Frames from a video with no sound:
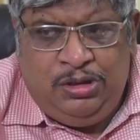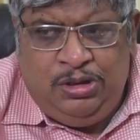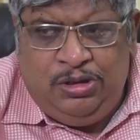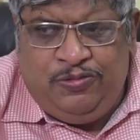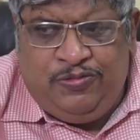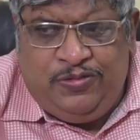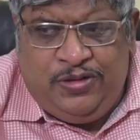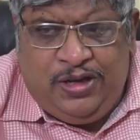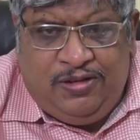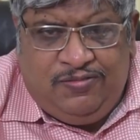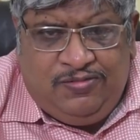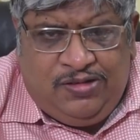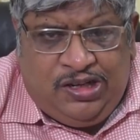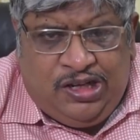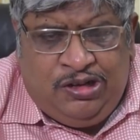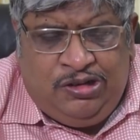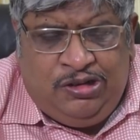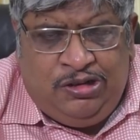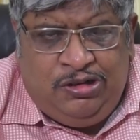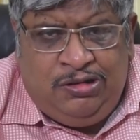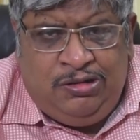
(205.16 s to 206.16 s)
If you have
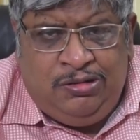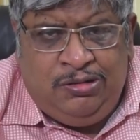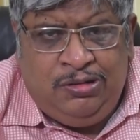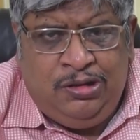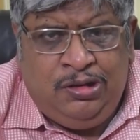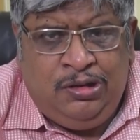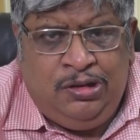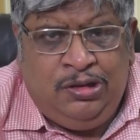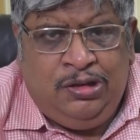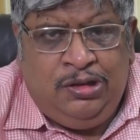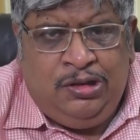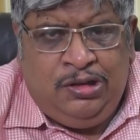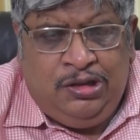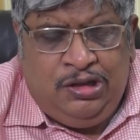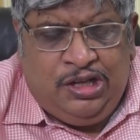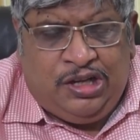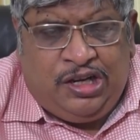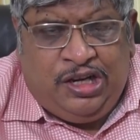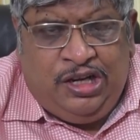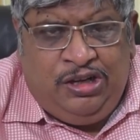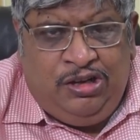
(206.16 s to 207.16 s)
Kindle,
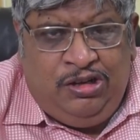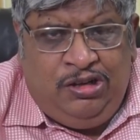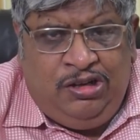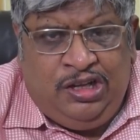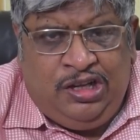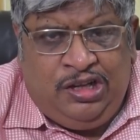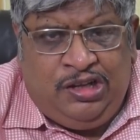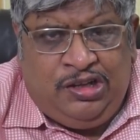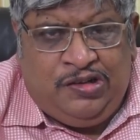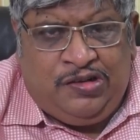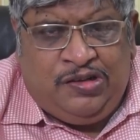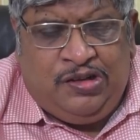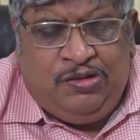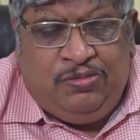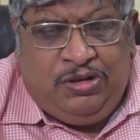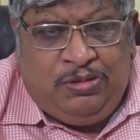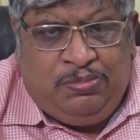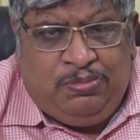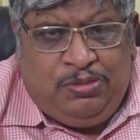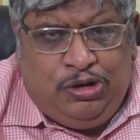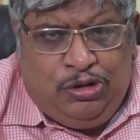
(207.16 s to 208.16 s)
the Kindle link is
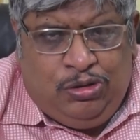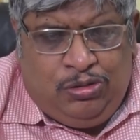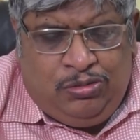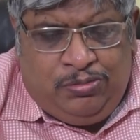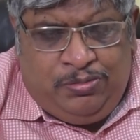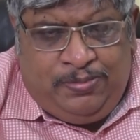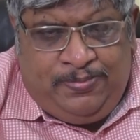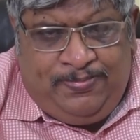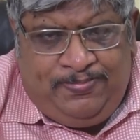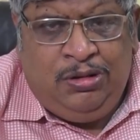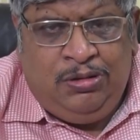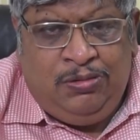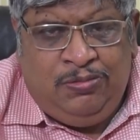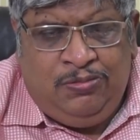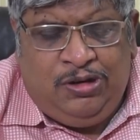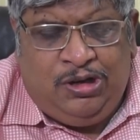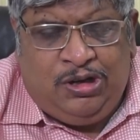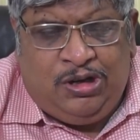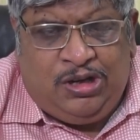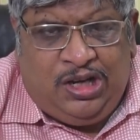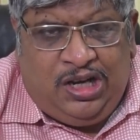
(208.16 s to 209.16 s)
given below.
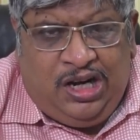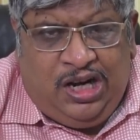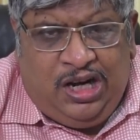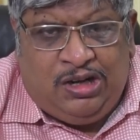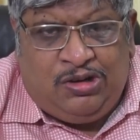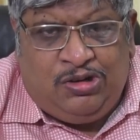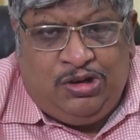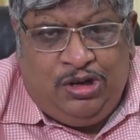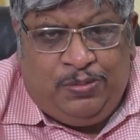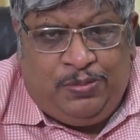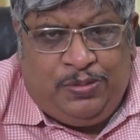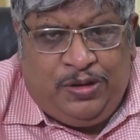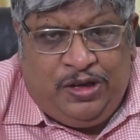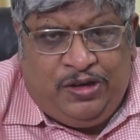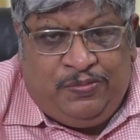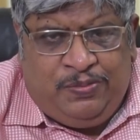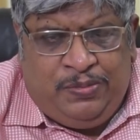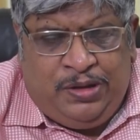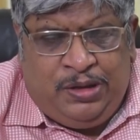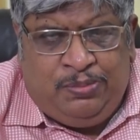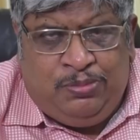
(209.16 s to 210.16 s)
Want a hard copy
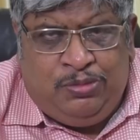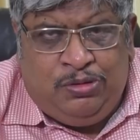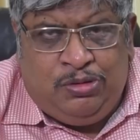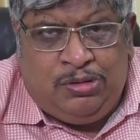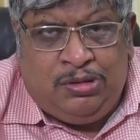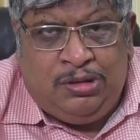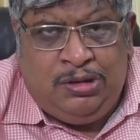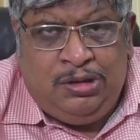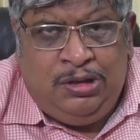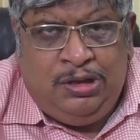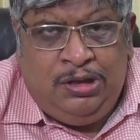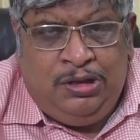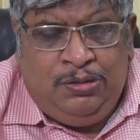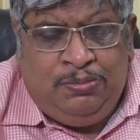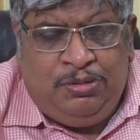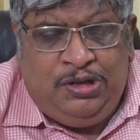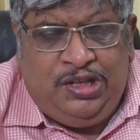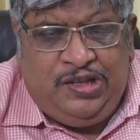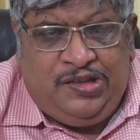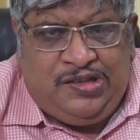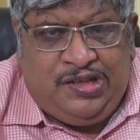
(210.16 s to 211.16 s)
of my book?
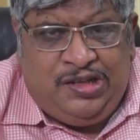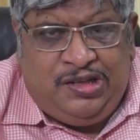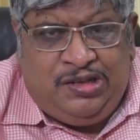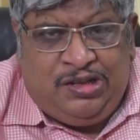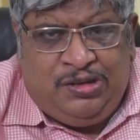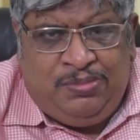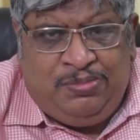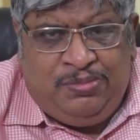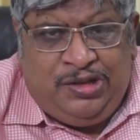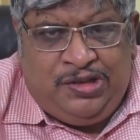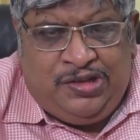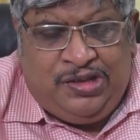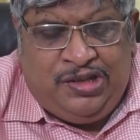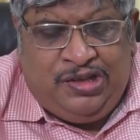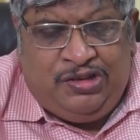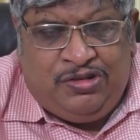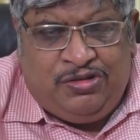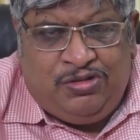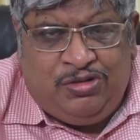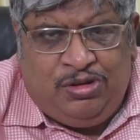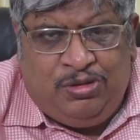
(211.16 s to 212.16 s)
Please send a
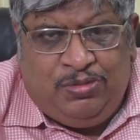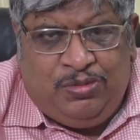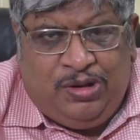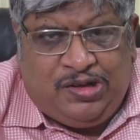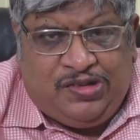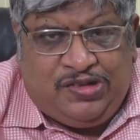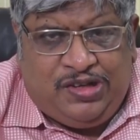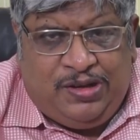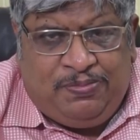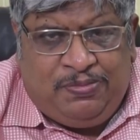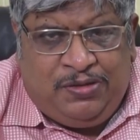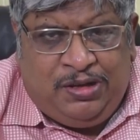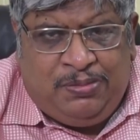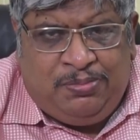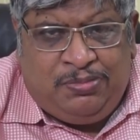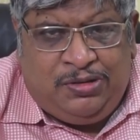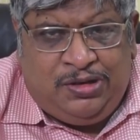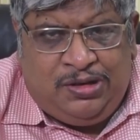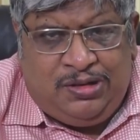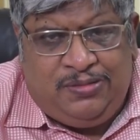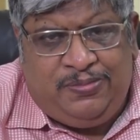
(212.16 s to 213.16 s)
message to the WhatsApp
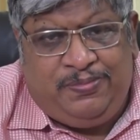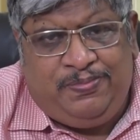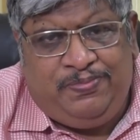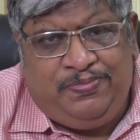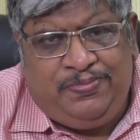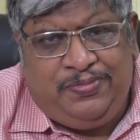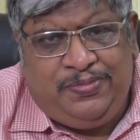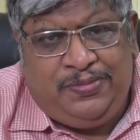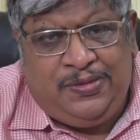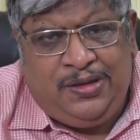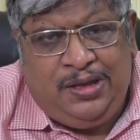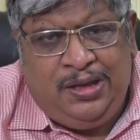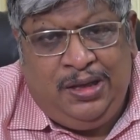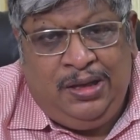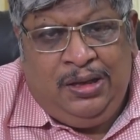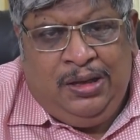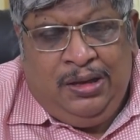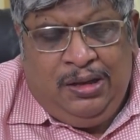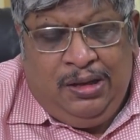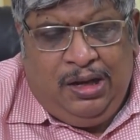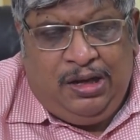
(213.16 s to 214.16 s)
number.
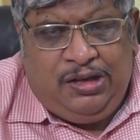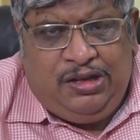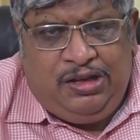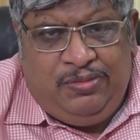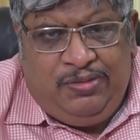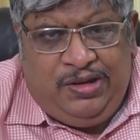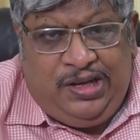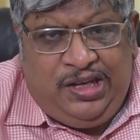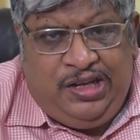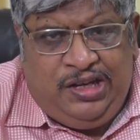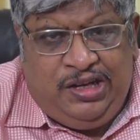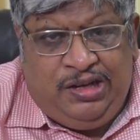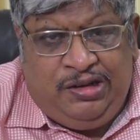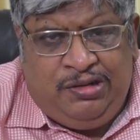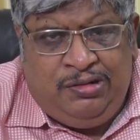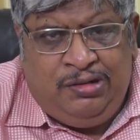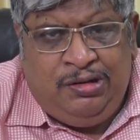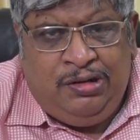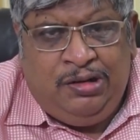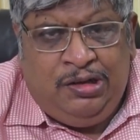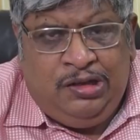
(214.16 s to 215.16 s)
At the very
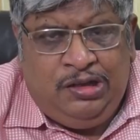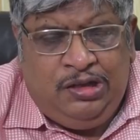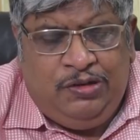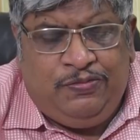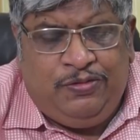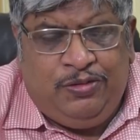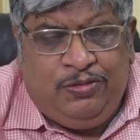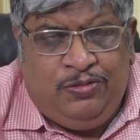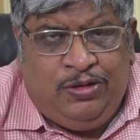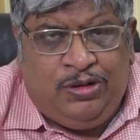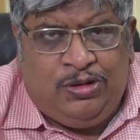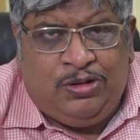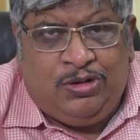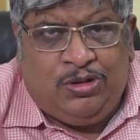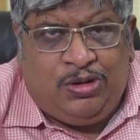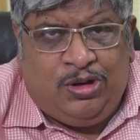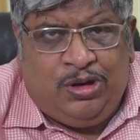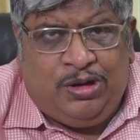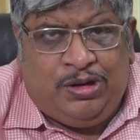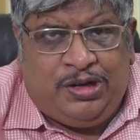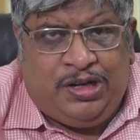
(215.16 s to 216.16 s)
end, if you want to
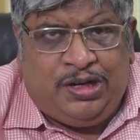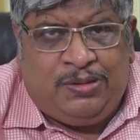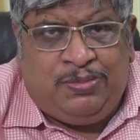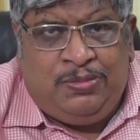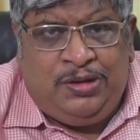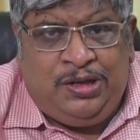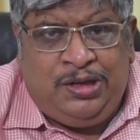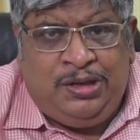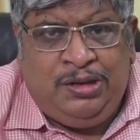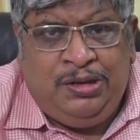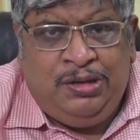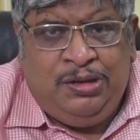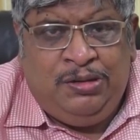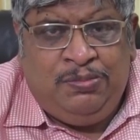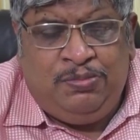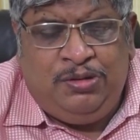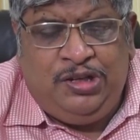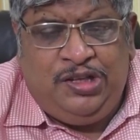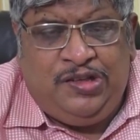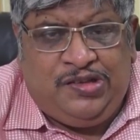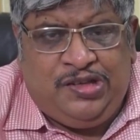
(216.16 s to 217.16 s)
contact me,
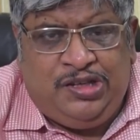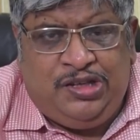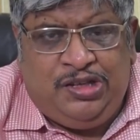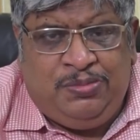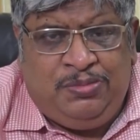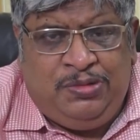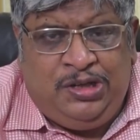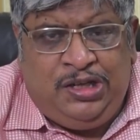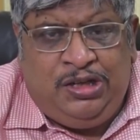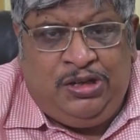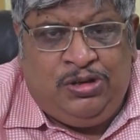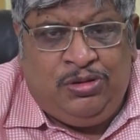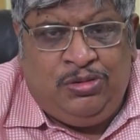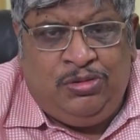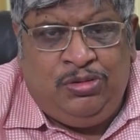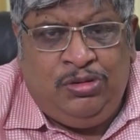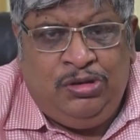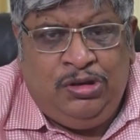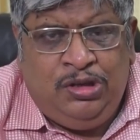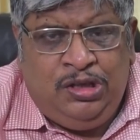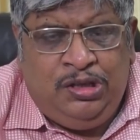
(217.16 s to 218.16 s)
please send a mail
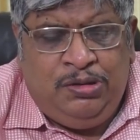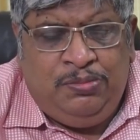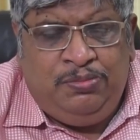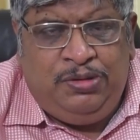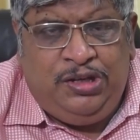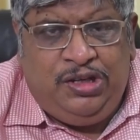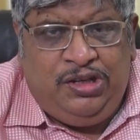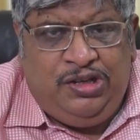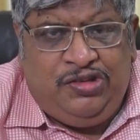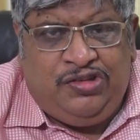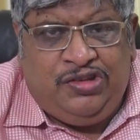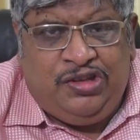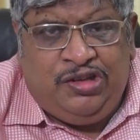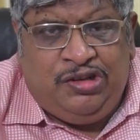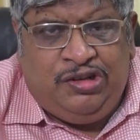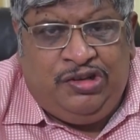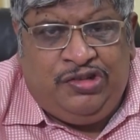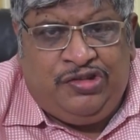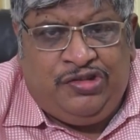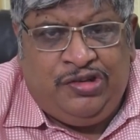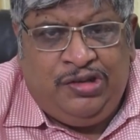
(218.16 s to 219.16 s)
to
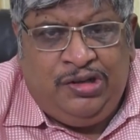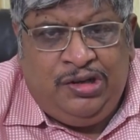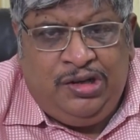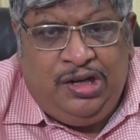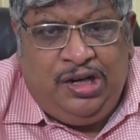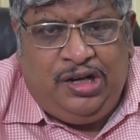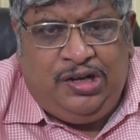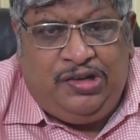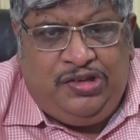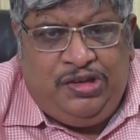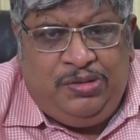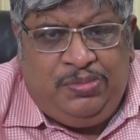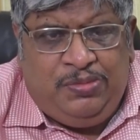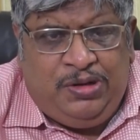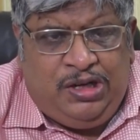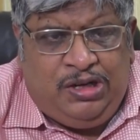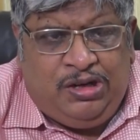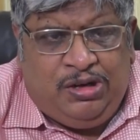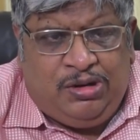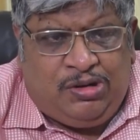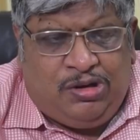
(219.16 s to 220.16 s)

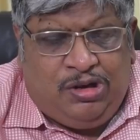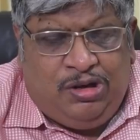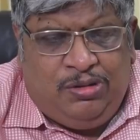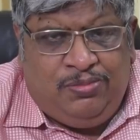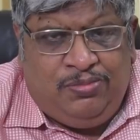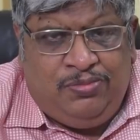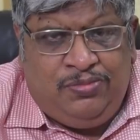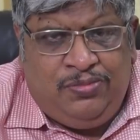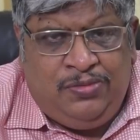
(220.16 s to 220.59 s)
berichenglish@gmail.com.